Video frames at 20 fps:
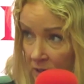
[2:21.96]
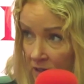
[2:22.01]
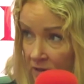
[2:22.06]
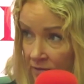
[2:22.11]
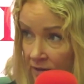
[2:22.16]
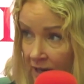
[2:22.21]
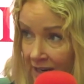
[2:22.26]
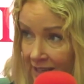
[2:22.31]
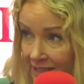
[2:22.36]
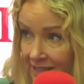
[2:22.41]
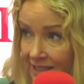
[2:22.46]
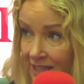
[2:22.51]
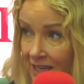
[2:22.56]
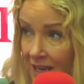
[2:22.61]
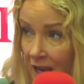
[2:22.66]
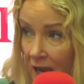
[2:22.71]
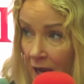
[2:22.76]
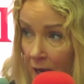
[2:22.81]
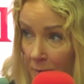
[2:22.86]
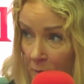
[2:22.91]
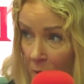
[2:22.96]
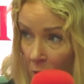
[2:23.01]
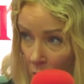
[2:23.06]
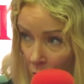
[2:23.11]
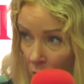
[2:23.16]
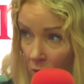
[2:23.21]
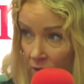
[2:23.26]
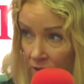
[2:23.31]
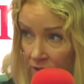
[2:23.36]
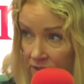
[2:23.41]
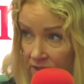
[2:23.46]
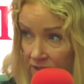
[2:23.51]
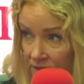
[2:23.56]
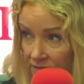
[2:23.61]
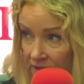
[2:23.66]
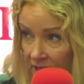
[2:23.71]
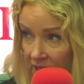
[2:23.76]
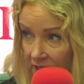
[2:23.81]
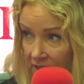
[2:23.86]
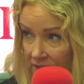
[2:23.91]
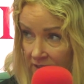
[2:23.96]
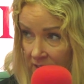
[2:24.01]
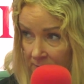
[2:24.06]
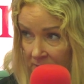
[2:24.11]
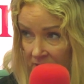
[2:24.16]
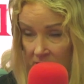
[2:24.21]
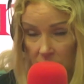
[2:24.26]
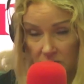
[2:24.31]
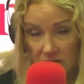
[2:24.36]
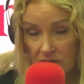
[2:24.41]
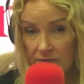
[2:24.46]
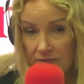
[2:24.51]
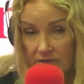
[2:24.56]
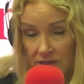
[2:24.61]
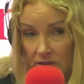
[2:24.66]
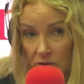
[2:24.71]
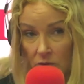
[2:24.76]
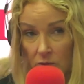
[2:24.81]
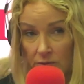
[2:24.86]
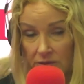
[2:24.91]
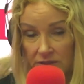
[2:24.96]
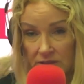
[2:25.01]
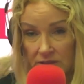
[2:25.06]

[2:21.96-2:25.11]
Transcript: of Ireland, abhorred the violence. I mean, there was obviously always